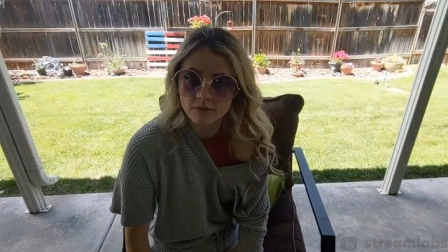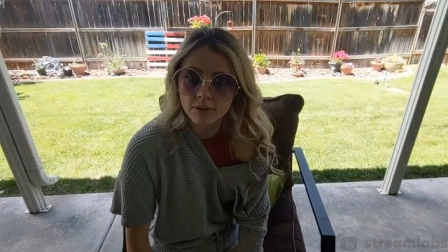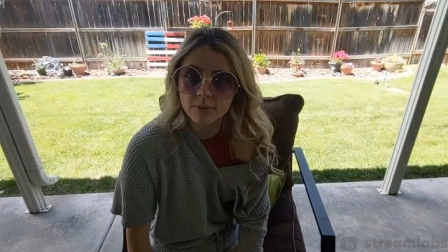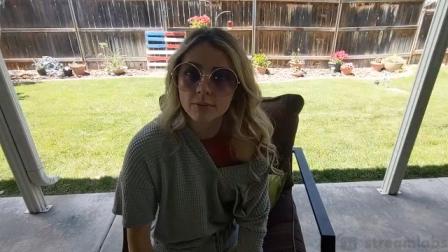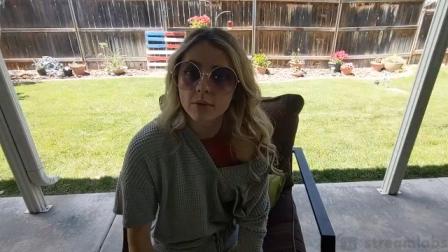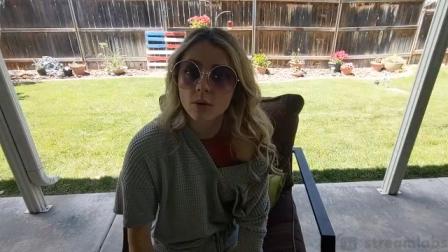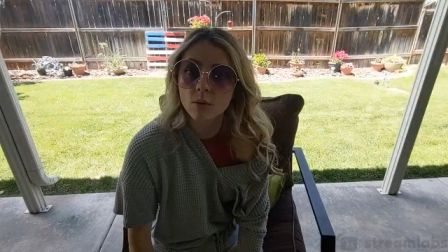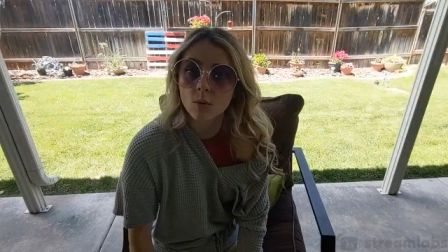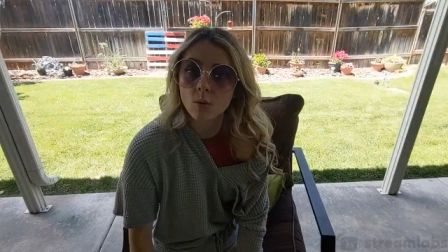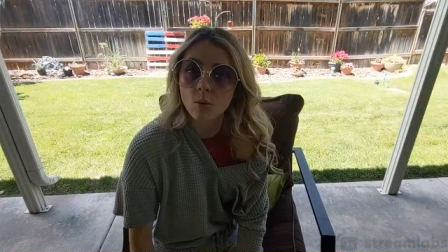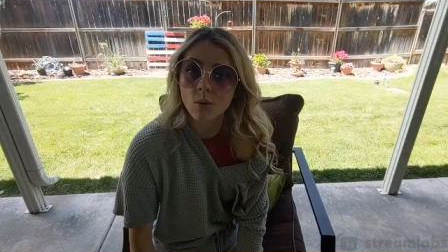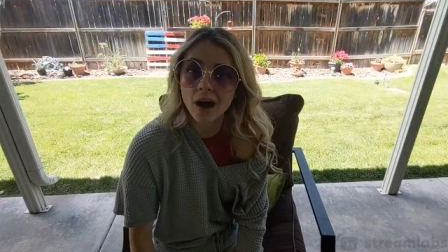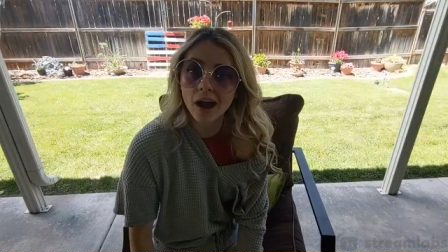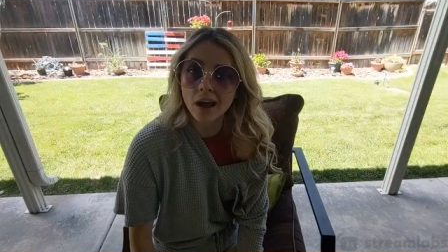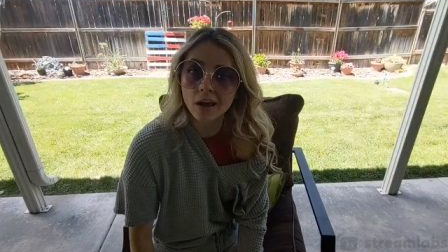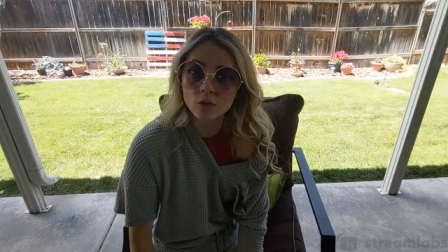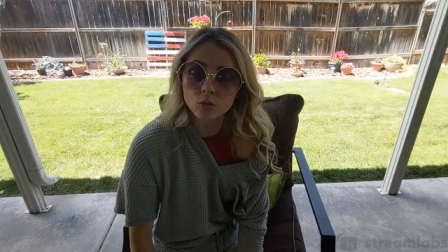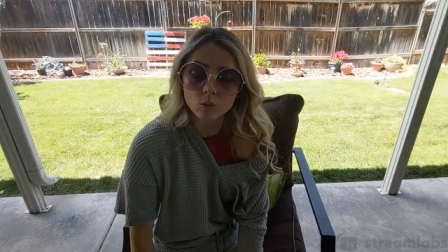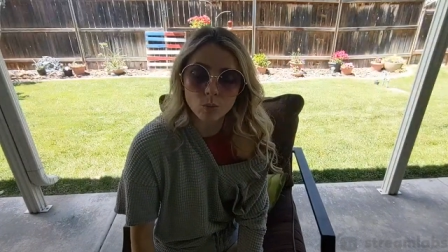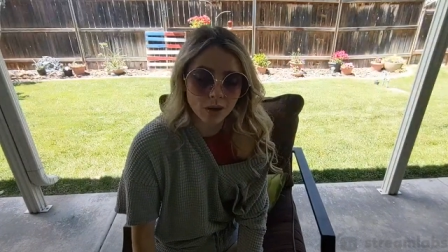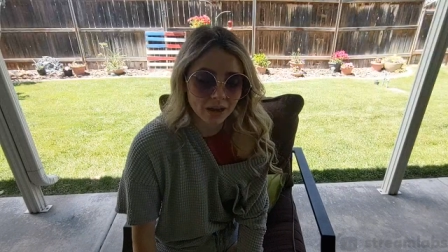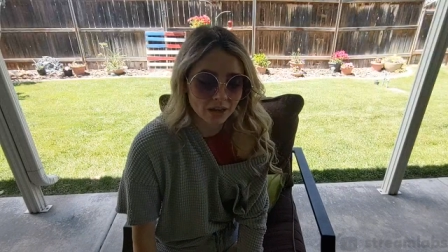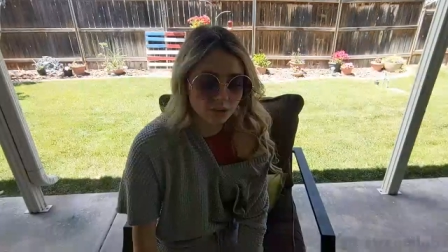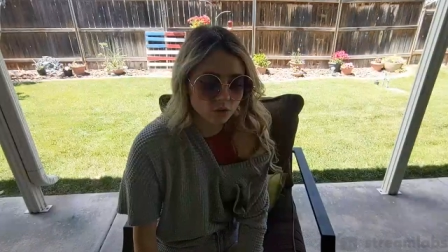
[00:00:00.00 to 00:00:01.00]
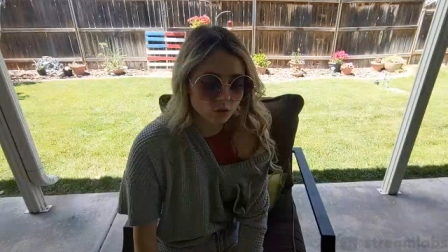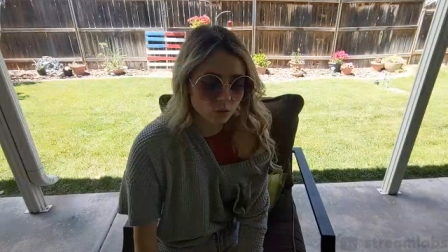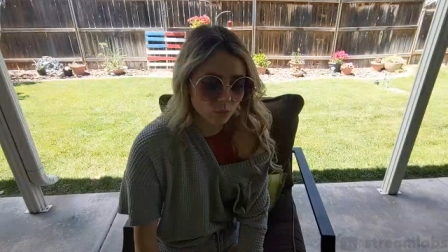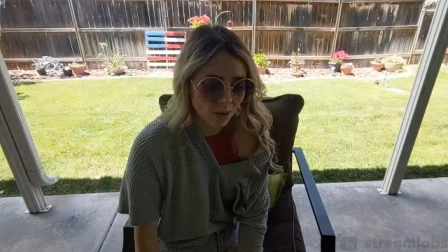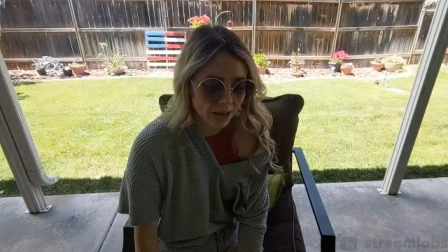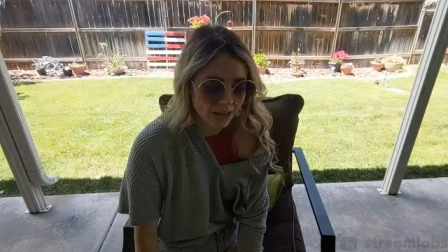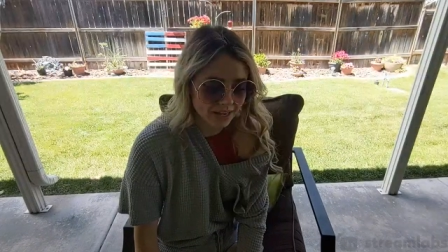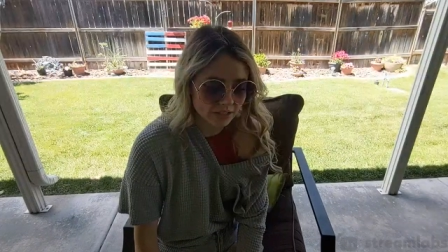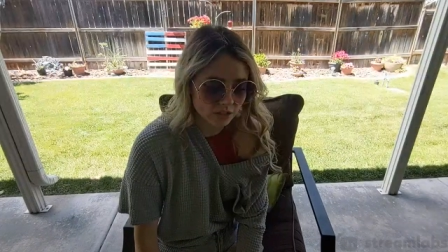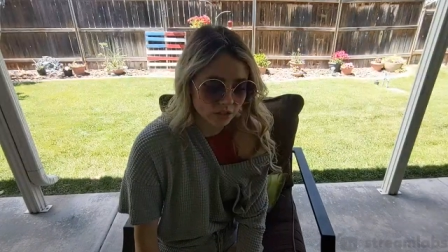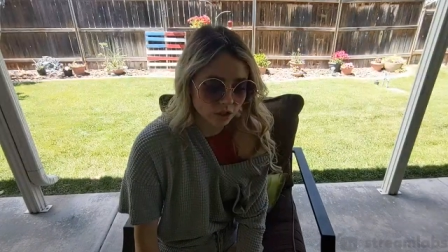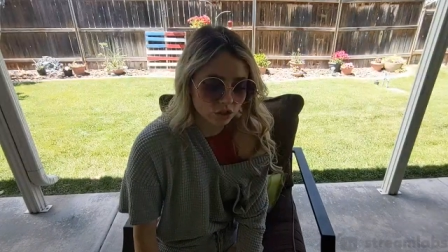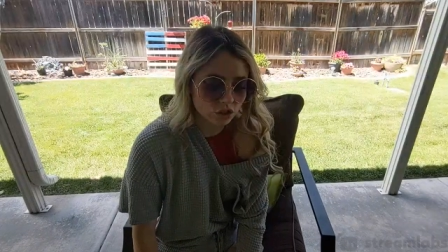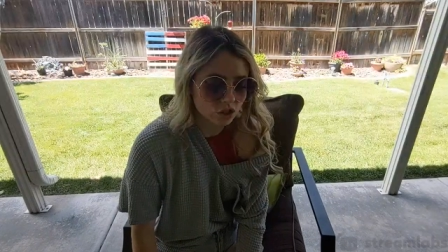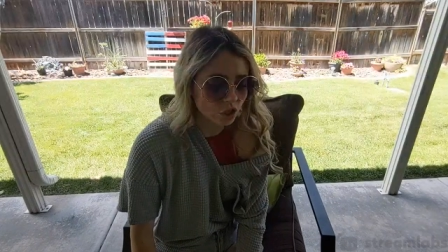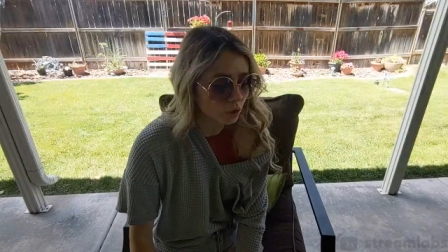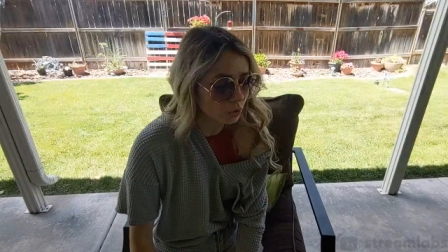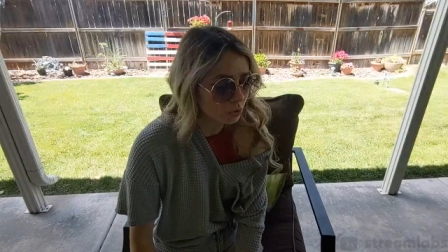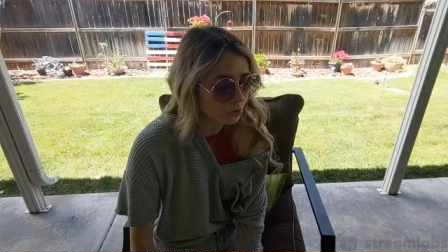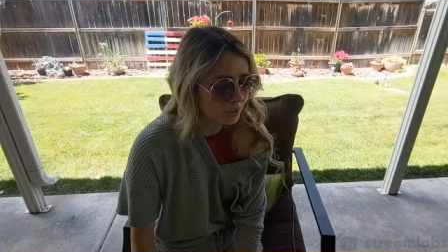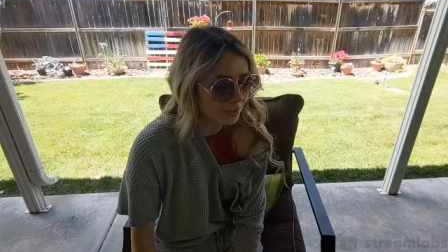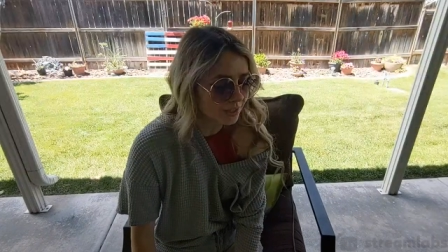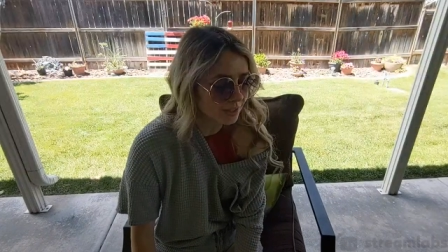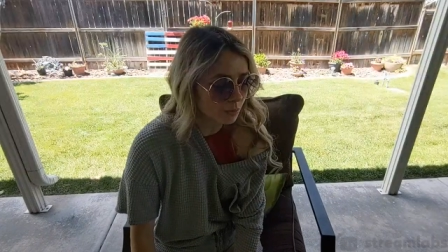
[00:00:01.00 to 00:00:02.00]
from the wild, wild west.
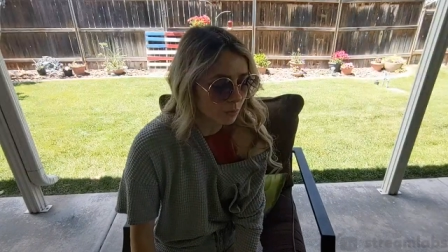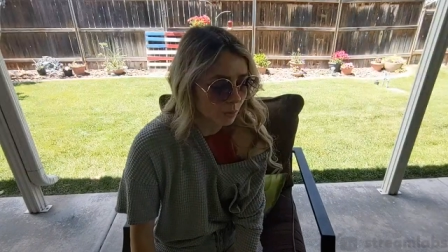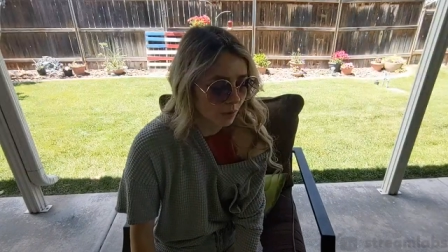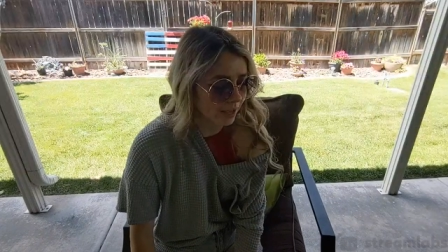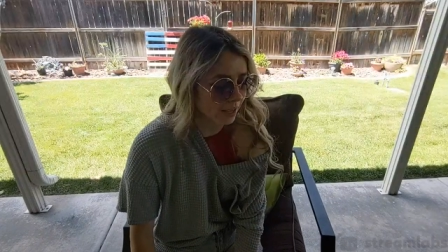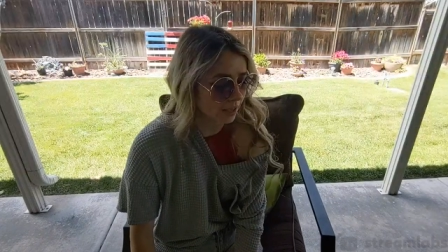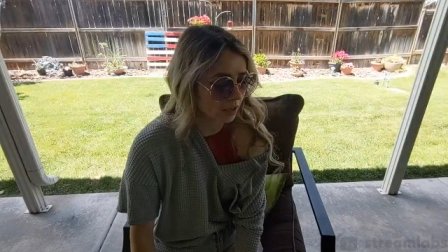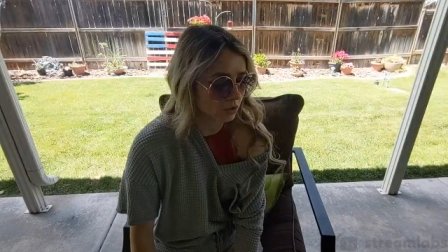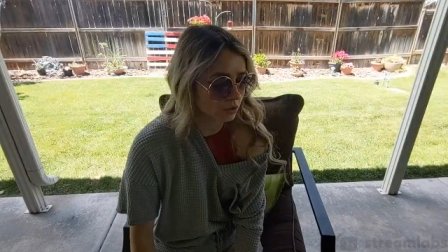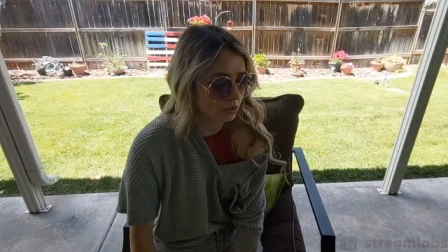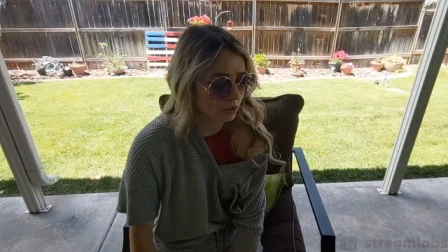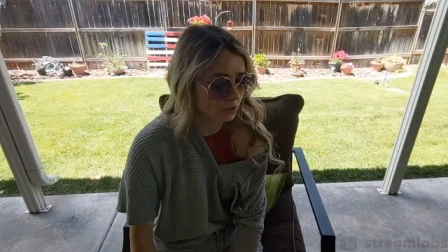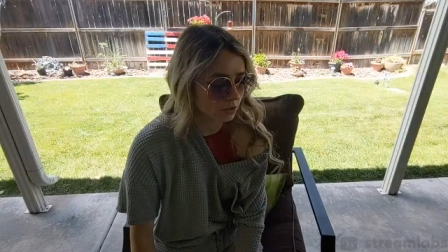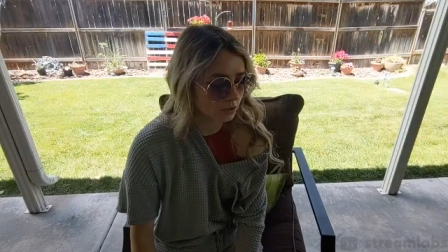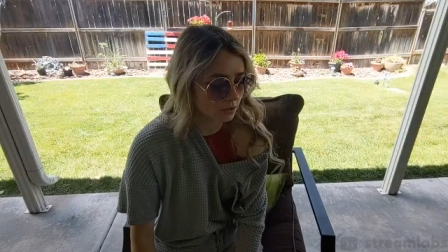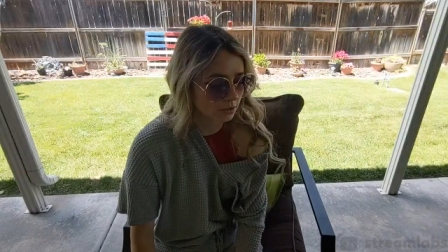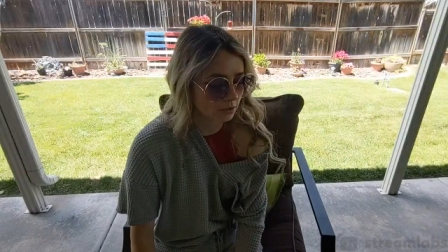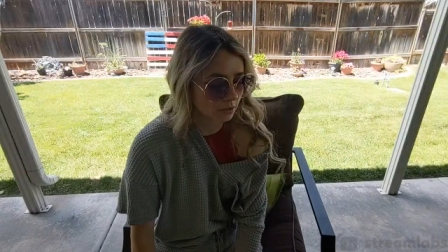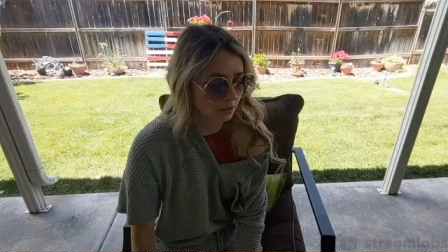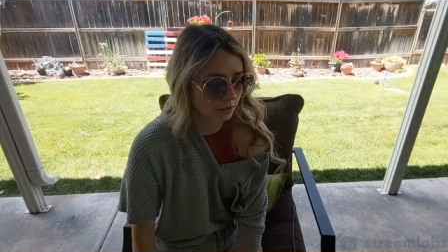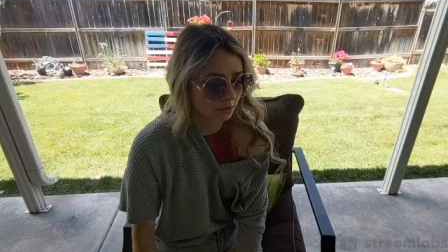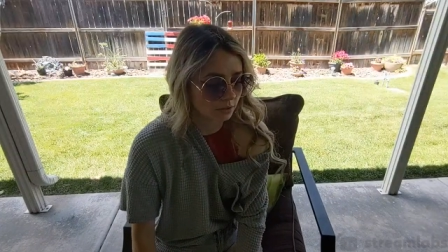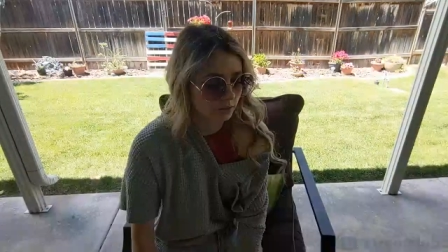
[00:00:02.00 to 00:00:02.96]
Josey Wales.